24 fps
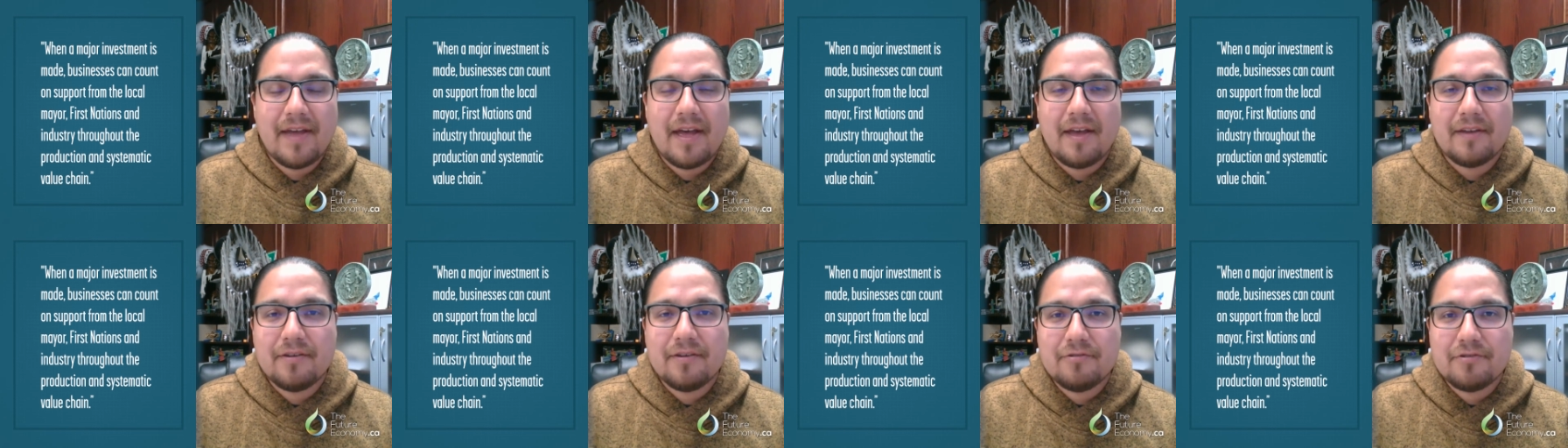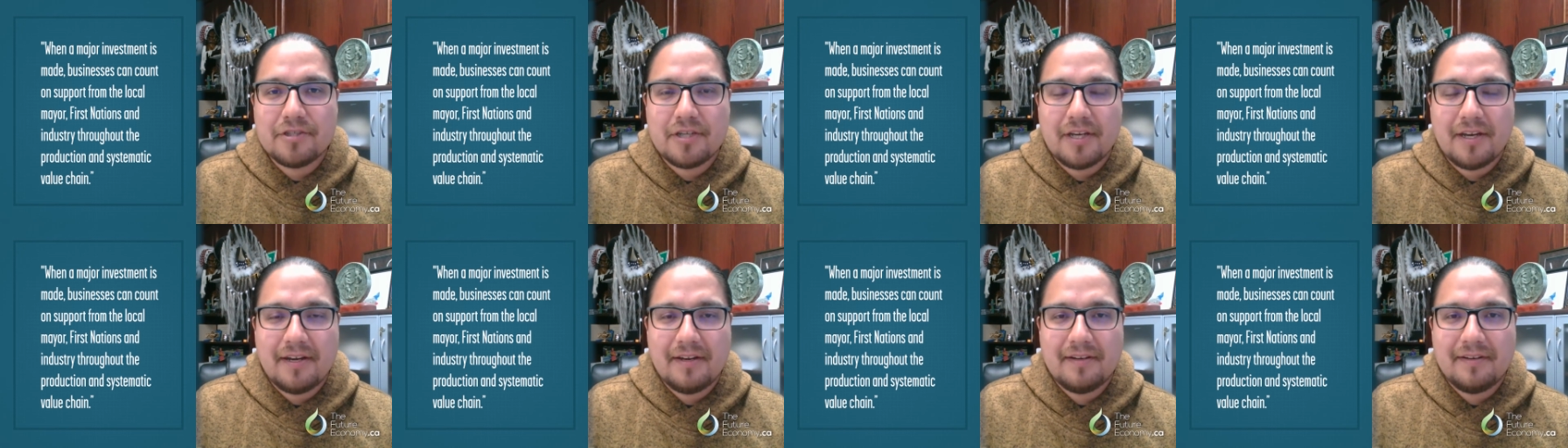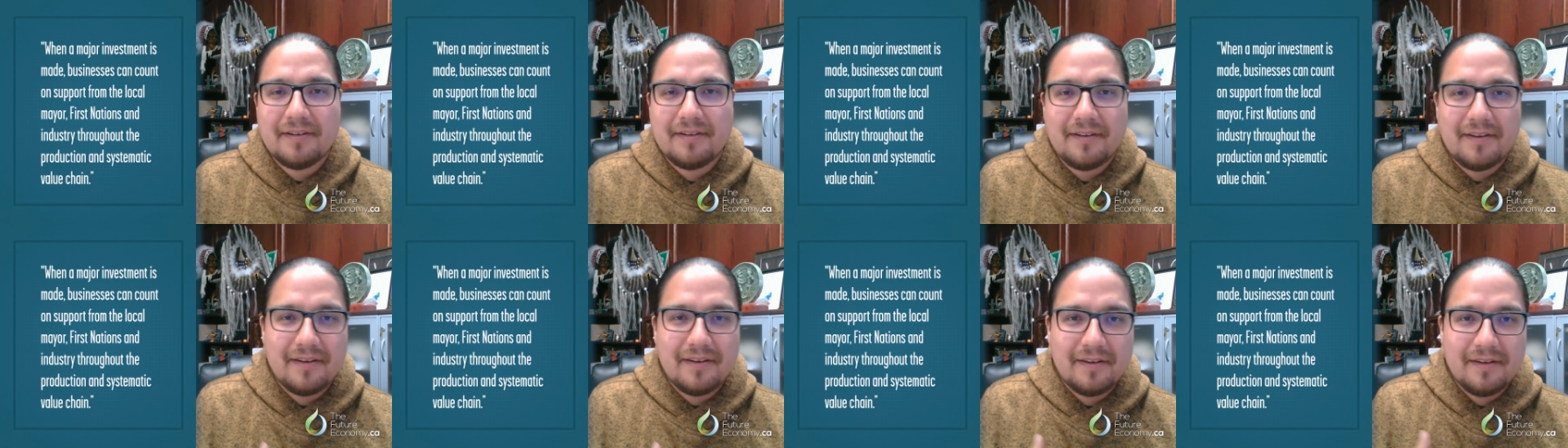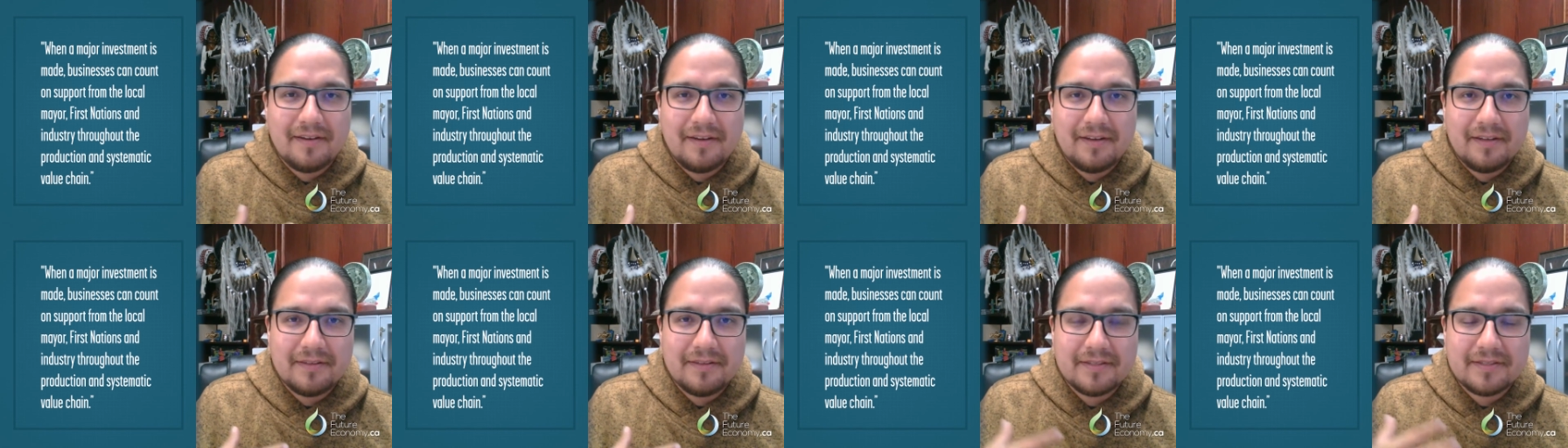value chain
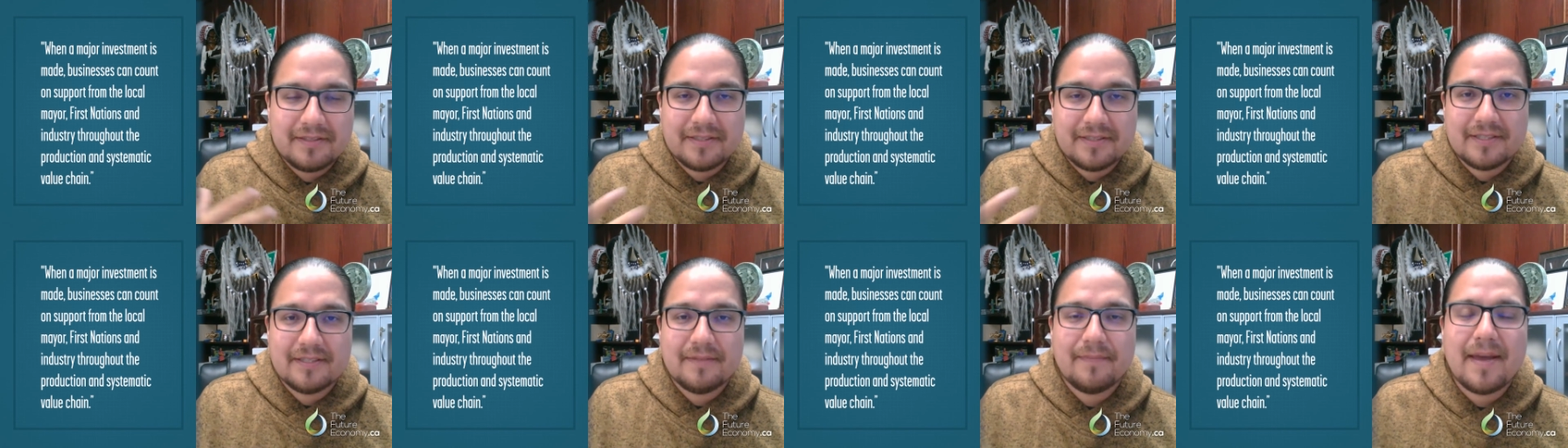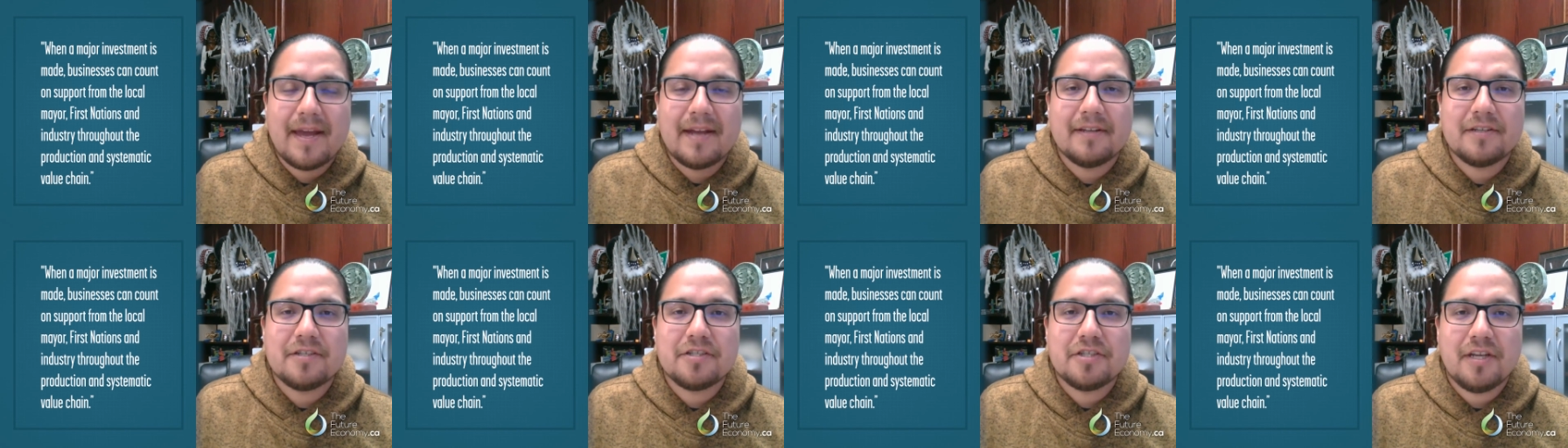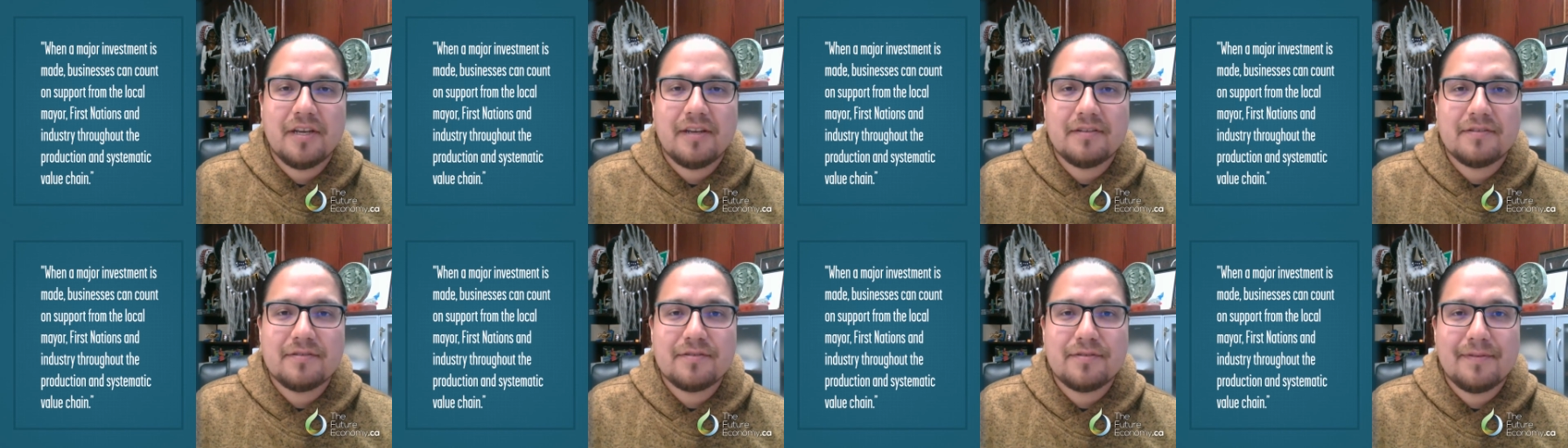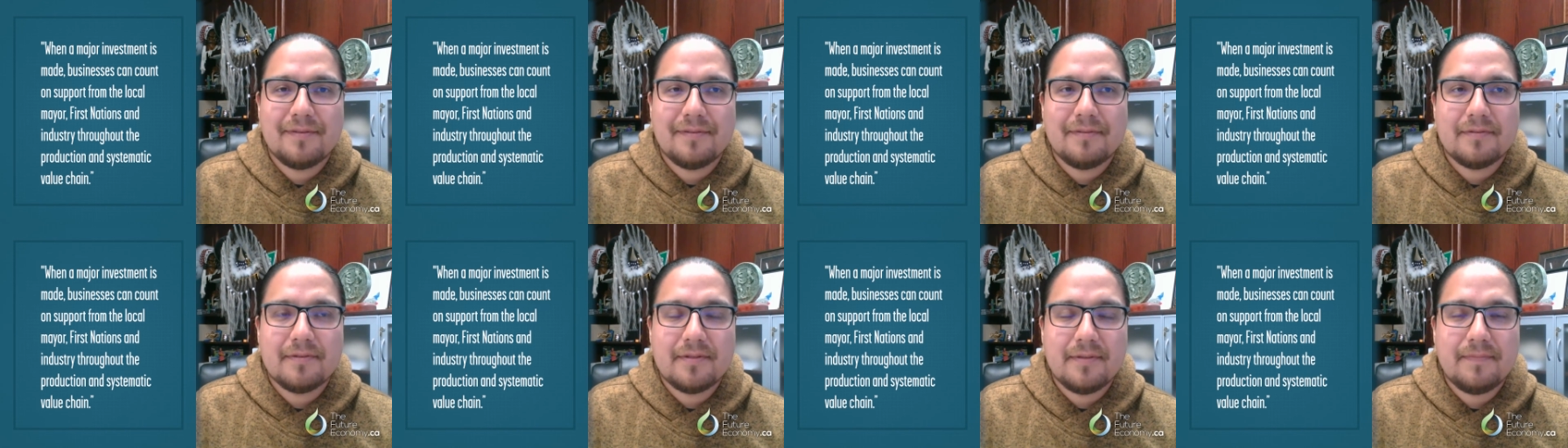and the systematic chain
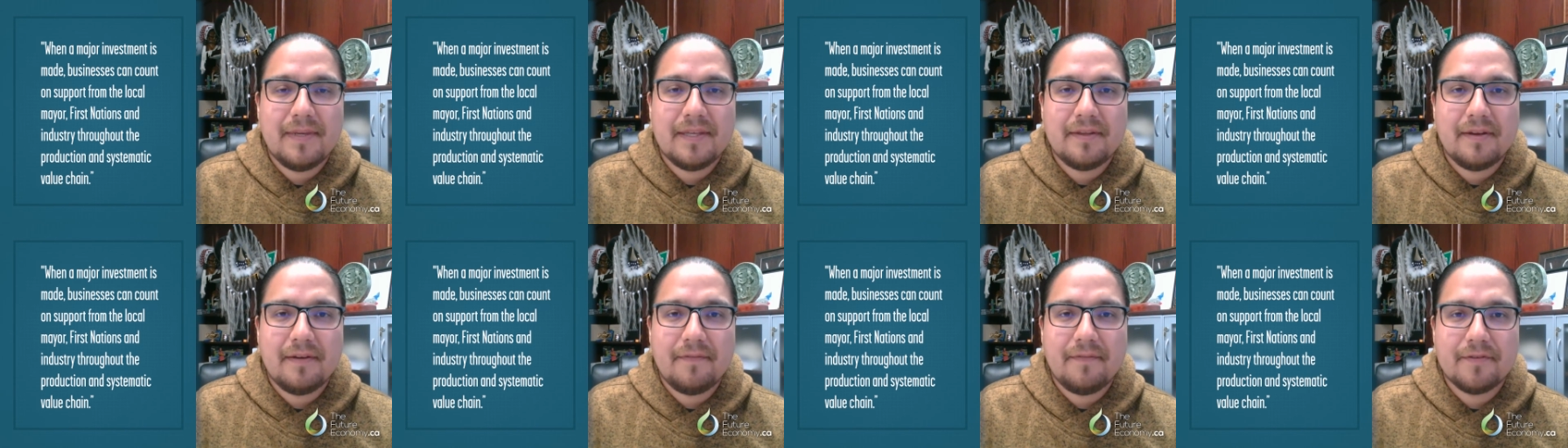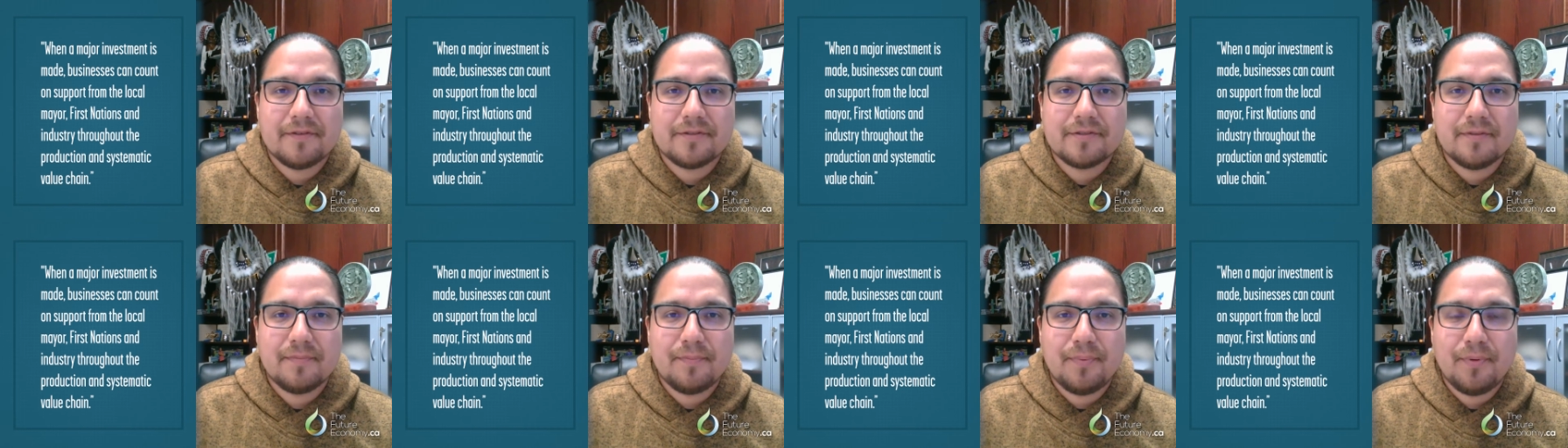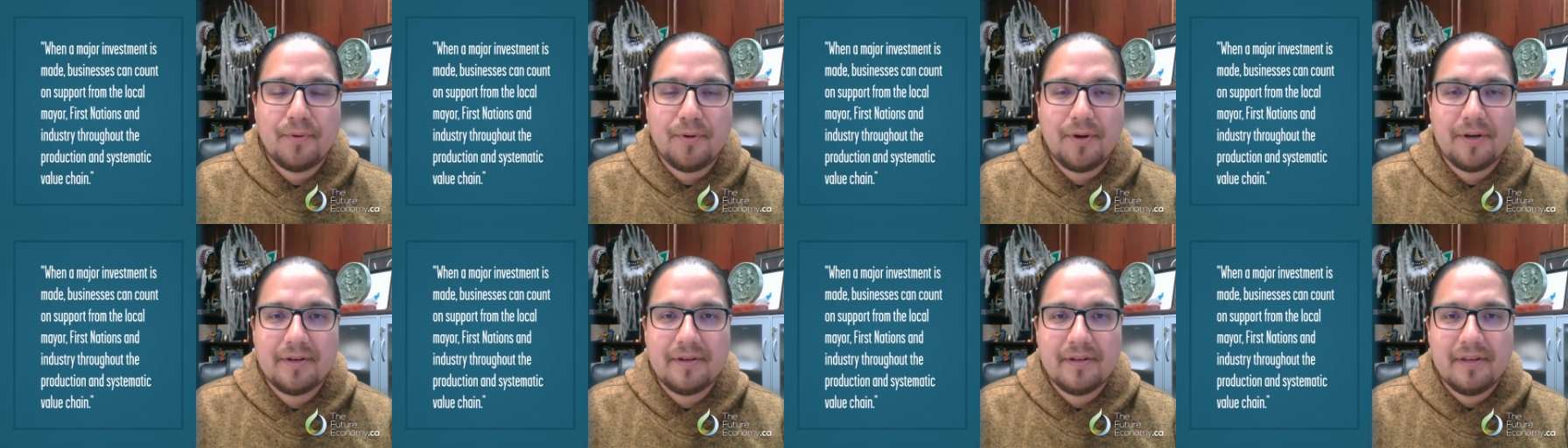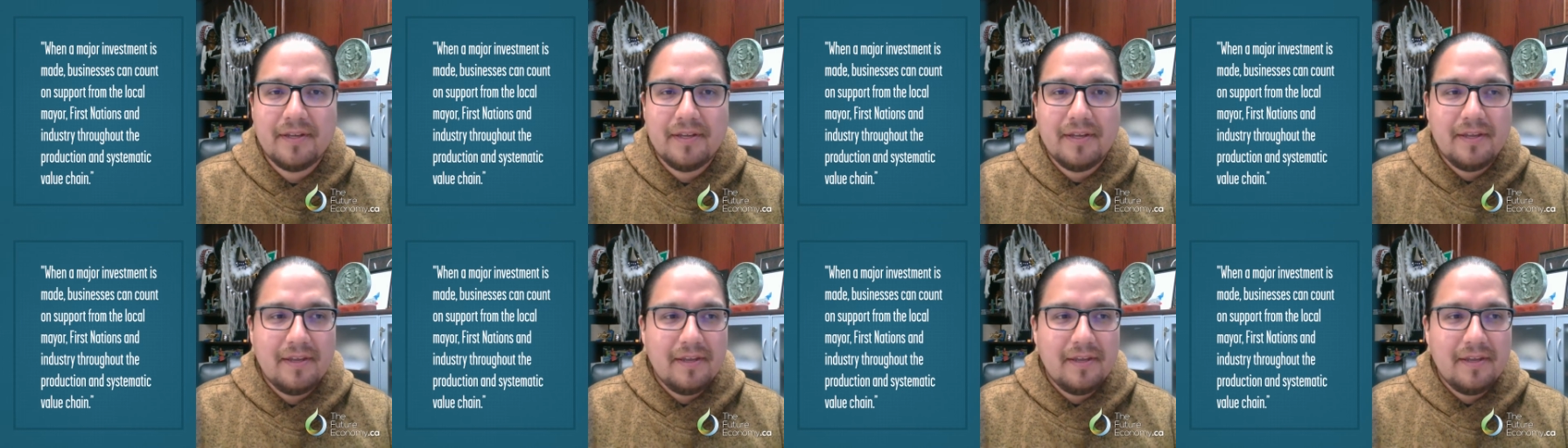to to be there for support.